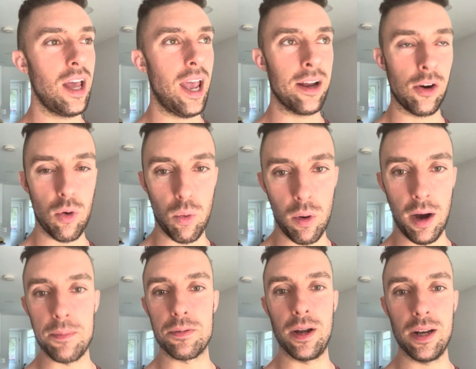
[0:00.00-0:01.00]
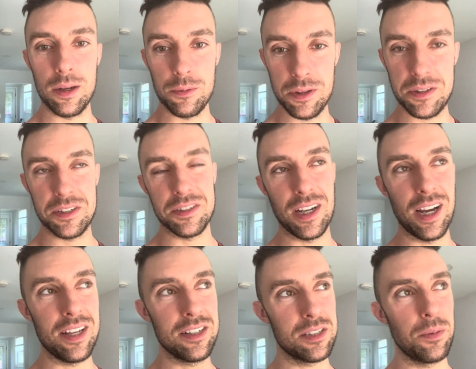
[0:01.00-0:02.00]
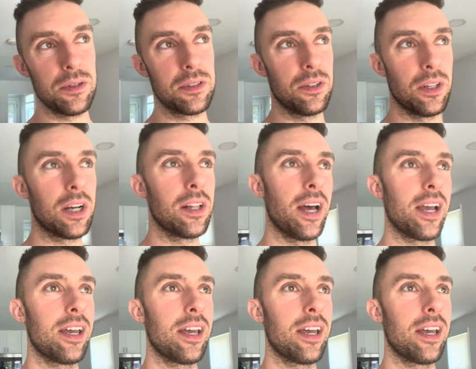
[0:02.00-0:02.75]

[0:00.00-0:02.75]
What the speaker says: and cooperating with society, is supposed to look like.